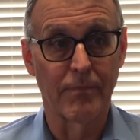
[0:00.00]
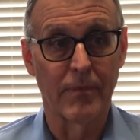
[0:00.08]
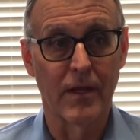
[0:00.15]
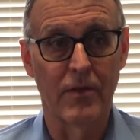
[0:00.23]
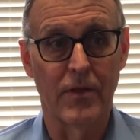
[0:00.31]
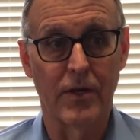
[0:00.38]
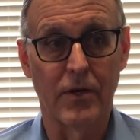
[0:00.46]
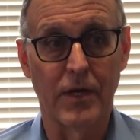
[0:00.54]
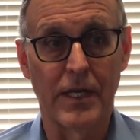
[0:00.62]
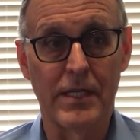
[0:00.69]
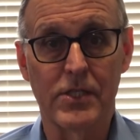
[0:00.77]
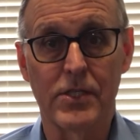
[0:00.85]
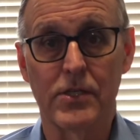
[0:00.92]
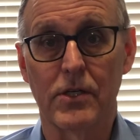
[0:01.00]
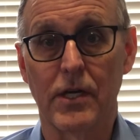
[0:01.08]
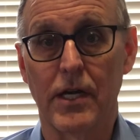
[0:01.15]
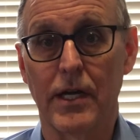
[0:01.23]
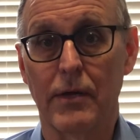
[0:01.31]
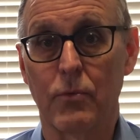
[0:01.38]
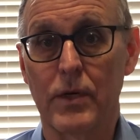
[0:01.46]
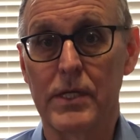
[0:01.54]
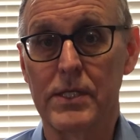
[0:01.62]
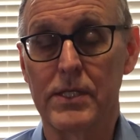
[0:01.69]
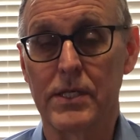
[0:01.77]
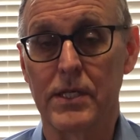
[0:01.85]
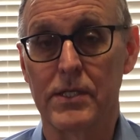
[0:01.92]
there is a
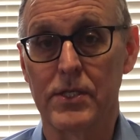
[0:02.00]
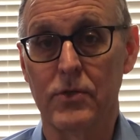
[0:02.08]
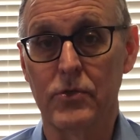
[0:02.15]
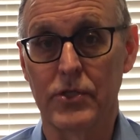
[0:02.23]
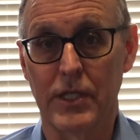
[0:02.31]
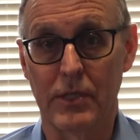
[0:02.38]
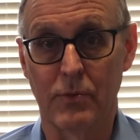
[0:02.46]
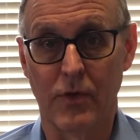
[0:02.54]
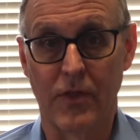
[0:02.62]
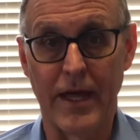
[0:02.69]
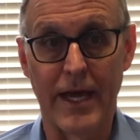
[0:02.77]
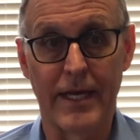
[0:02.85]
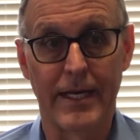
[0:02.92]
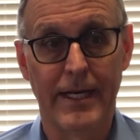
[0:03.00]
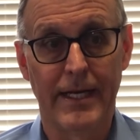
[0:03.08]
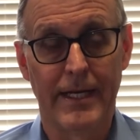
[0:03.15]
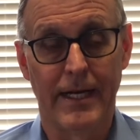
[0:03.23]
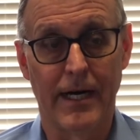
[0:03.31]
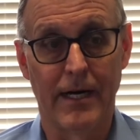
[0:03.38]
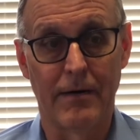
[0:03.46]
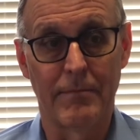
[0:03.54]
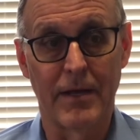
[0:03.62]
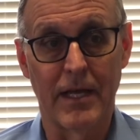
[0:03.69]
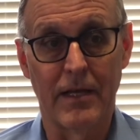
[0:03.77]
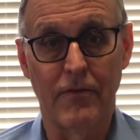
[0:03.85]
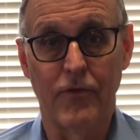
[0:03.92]
risk associated with that.
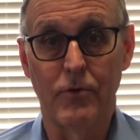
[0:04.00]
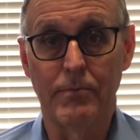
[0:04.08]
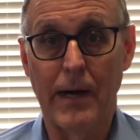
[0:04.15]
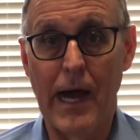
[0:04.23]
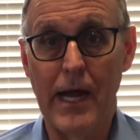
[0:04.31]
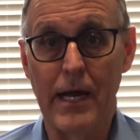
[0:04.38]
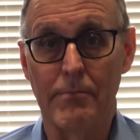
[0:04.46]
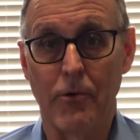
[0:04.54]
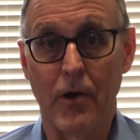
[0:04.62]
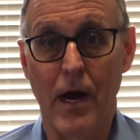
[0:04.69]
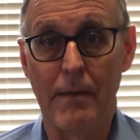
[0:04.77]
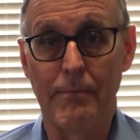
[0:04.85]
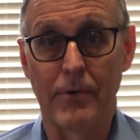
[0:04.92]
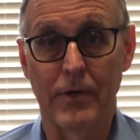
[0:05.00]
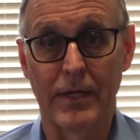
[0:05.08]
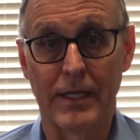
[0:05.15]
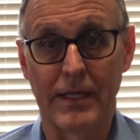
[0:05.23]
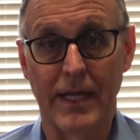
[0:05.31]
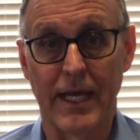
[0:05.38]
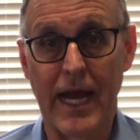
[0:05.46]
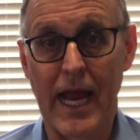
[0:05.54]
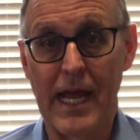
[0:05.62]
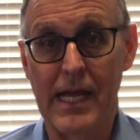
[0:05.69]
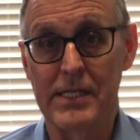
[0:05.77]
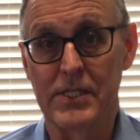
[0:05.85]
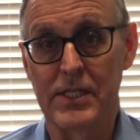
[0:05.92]
If you buy a property that
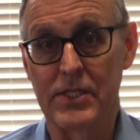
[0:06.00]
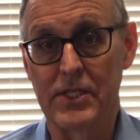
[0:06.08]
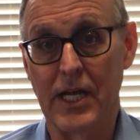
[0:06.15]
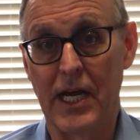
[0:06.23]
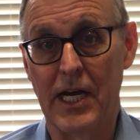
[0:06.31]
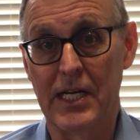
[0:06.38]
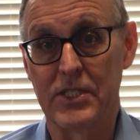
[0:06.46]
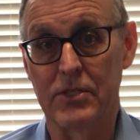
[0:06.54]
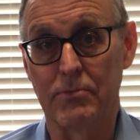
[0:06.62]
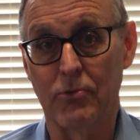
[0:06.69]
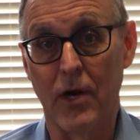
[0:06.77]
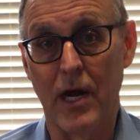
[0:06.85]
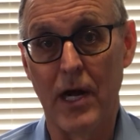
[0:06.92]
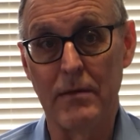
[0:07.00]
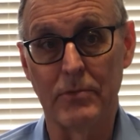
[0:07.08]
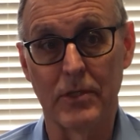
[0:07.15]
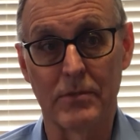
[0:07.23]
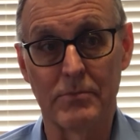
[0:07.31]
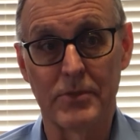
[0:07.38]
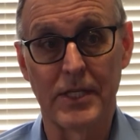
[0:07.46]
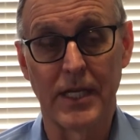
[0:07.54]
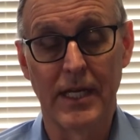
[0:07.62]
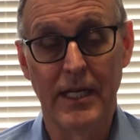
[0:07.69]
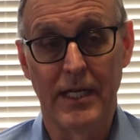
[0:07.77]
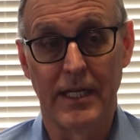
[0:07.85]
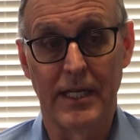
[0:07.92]
has these kinds of problems,
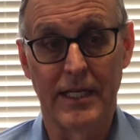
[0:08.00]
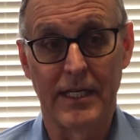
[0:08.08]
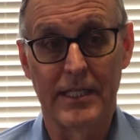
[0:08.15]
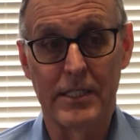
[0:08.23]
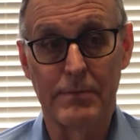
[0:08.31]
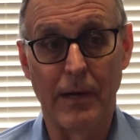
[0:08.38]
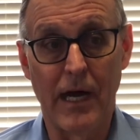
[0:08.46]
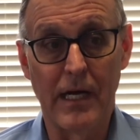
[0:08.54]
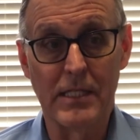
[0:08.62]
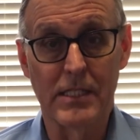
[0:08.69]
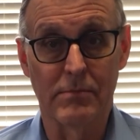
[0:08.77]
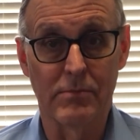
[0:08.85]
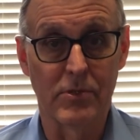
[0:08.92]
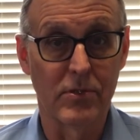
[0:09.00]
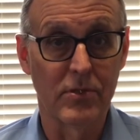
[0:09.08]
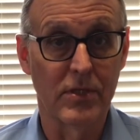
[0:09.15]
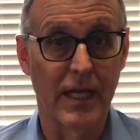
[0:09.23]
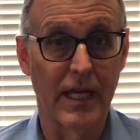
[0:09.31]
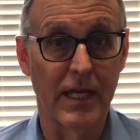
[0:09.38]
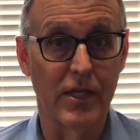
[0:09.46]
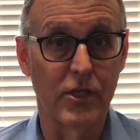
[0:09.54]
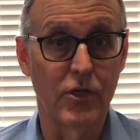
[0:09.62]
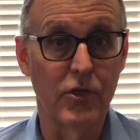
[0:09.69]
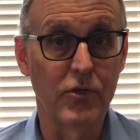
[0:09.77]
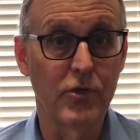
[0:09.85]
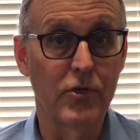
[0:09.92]
it is possible that
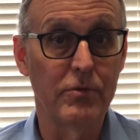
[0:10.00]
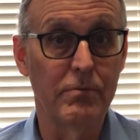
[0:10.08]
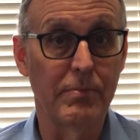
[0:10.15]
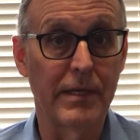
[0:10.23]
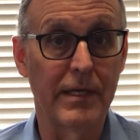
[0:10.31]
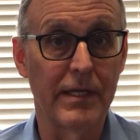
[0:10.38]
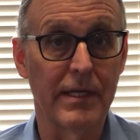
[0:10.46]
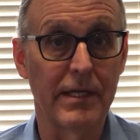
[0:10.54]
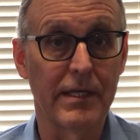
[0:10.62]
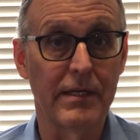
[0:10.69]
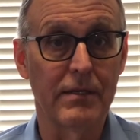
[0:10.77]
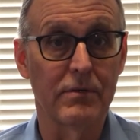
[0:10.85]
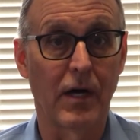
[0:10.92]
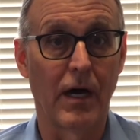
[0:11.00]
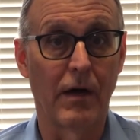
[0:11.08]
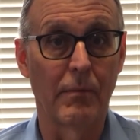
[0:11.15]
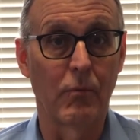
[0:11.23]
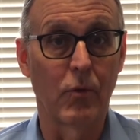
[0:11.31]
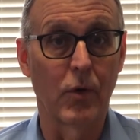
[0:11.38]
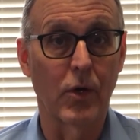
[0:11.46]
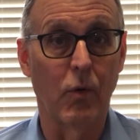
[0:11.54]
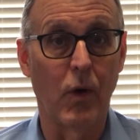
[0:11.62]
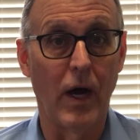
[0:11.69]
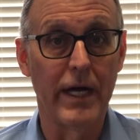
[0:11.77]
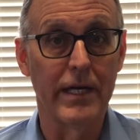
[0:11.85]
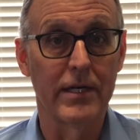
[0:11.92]
you could be
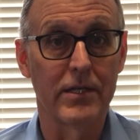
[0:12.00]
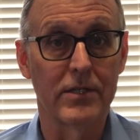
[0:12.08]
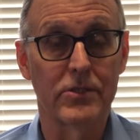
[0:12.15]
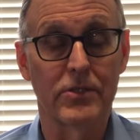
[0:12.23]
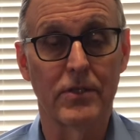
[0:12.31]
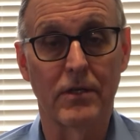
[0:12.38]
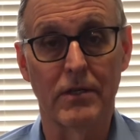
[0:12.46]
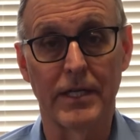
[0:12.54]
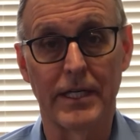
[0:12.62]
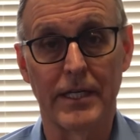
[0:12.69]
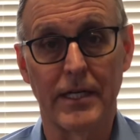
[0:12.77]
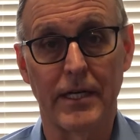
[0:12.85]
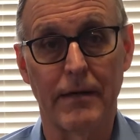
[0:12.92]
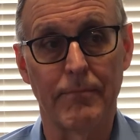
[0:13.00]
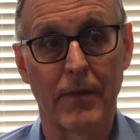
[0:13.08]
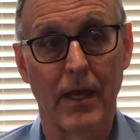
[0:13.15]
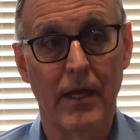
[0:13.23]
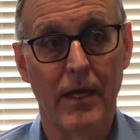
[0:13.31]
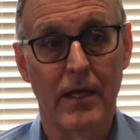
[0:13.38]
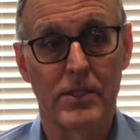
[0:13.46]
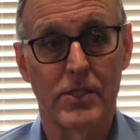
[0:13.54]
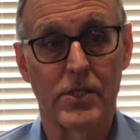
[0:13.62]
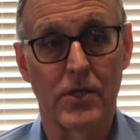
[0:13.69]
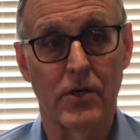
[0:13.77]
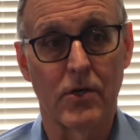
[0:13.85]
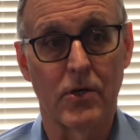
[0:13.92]
required to clean it up.
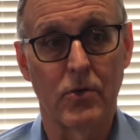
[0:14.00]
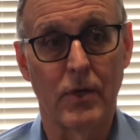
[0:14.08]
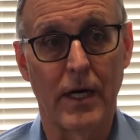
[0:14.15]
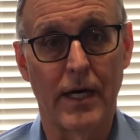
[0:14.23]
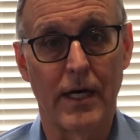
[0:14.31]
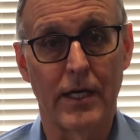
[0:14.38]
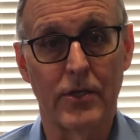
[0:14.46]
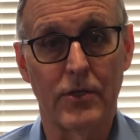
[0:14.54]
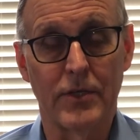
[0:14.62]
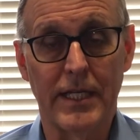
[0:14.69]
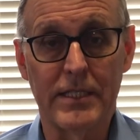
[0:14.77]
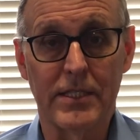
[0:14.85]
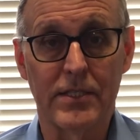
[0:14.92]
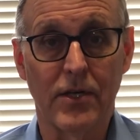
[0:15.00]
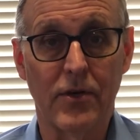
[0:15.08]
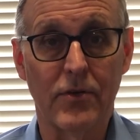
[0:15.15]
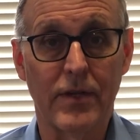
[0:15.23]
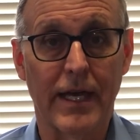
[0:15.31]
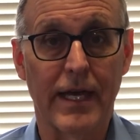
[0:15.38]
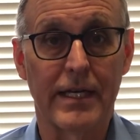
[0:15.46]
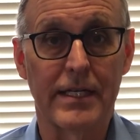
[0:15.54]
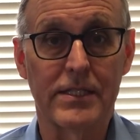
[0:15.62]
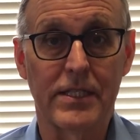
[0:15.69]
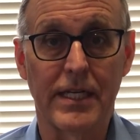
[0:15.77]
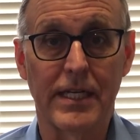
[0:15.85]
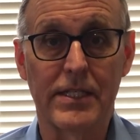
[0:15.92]
So you need to know that
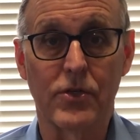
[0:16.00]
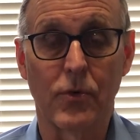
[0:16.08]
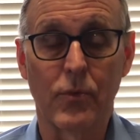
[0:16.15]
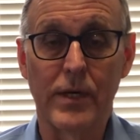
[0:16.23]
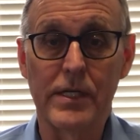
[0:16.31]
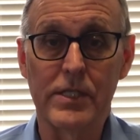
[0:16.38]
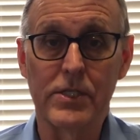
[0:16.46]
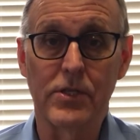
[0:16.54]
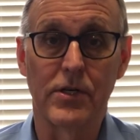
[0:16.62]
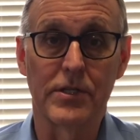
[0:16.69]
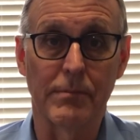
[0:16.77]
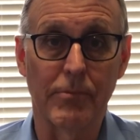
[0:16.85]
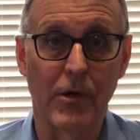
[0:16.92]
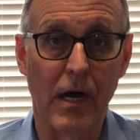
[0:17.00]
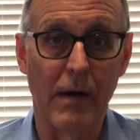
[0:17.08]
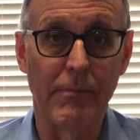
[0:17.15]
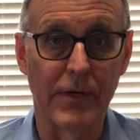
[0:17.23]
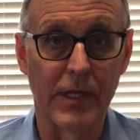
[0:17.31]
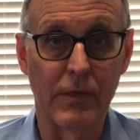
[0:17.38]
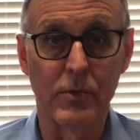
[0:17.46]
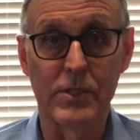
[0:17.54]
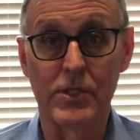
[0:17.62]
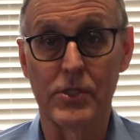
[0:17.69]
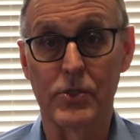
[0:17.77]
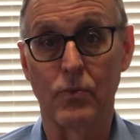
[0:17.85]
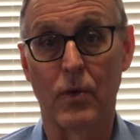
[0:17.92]
it's a risk on the property,
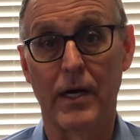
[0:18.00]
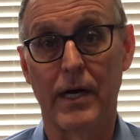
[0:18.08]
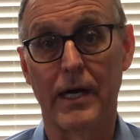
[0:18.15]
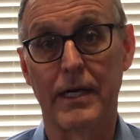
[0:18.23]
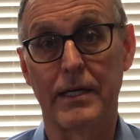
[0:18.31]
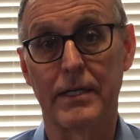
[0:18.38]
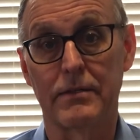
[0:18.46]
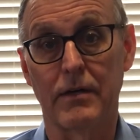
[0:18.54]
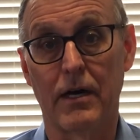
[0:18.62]
which is why